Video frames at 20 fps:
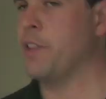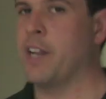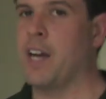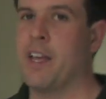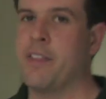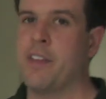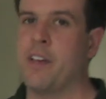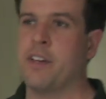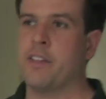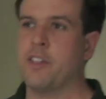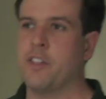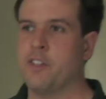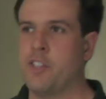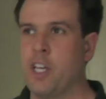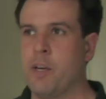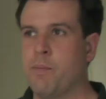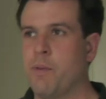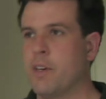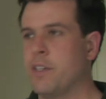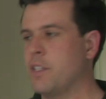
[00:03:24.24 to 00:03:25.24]
that I think is the
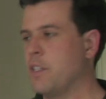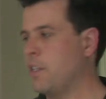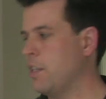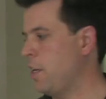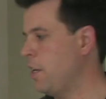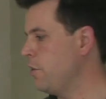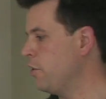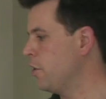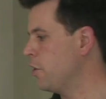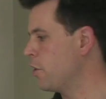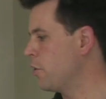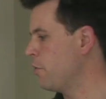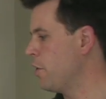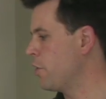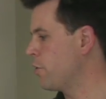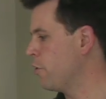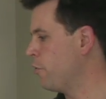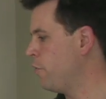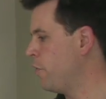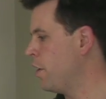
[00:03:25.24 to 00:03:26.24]
cheapest and the easiest to
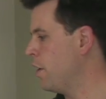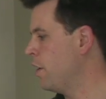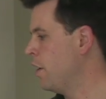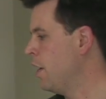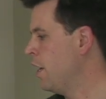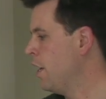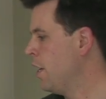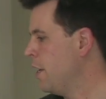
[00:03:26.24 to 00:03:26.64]
retrofit